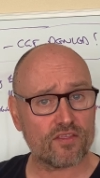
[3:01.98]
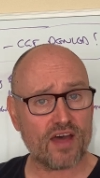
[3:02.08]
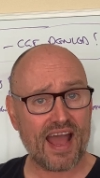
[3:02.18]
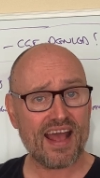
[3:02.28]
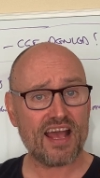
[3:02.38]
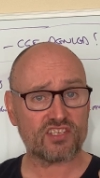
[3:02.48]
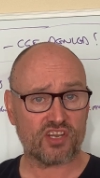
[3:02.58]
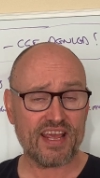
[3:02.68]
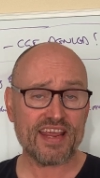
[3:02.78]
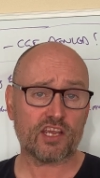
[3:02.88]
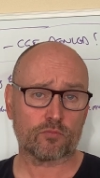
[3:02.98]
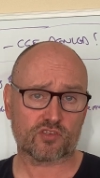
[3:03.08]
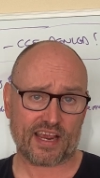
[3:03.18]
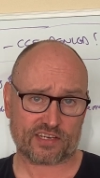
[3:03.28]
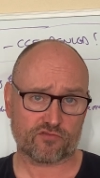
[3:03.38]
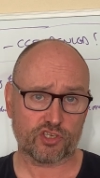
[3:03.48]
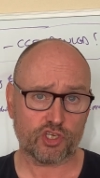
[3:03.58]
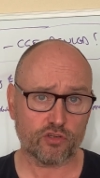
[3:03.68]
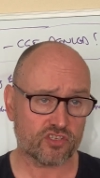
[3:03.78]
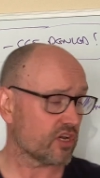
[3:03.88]
of that as an income tax
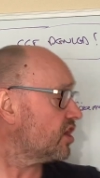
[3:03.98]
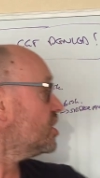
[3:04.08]
reducer.